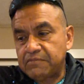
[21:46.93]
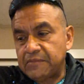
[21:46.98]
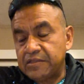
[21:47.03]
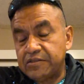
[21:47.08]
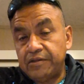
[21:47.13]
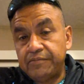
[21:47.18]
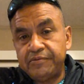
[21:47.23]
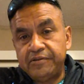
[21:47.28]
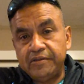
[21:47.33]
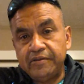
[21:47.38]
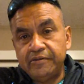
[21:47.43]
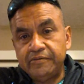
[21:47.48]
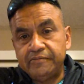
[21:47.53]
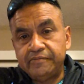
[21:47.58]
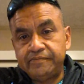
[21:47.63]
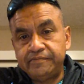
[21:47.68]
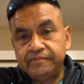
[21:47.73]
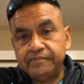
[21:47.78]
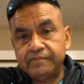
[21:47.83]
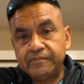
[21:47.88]
It's up to
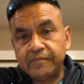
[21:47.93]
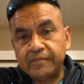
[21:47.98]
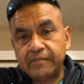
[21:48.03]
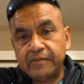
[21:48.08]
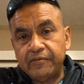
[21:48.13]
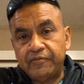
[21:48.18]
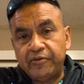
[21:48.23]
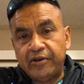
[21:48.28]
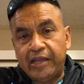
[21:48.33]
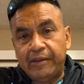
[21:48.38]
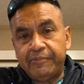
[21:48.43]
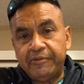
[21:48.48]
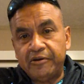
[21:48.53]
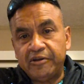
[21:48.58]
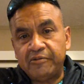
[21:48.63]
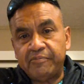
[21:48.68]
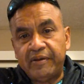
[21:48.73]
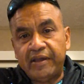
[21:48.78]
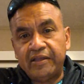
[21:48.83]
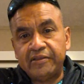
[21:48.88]
you. If you're happy on
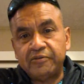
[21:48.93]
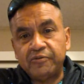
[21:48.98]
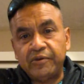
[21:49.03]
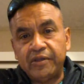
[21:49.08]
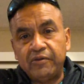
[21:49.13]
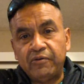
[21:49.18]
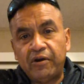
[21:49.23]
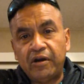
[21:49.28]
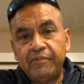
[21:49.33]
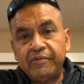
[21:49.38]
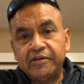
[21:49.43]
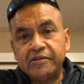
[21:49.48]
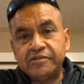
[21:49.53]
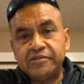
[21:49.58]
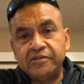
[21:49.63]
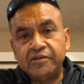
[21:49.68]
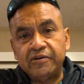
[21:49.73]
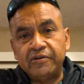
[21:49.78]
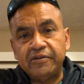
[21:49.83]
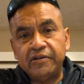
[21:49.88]
your path the way you are because
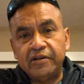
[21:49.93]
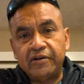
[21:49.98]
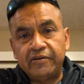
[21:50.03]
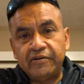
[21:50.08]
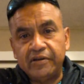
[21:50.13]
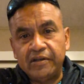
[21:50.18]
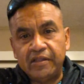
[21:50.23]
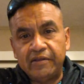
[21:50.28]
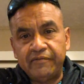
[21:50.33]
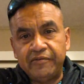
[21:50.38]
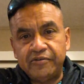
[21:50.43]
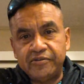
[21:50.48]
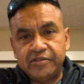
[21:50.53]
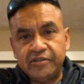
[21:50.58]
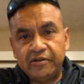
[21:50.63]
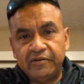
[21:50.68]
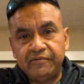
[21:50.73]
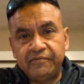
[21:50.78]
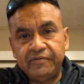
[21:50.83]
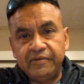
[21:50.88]
you know you learned to love
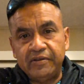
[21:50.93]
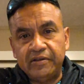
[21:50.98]
yourself,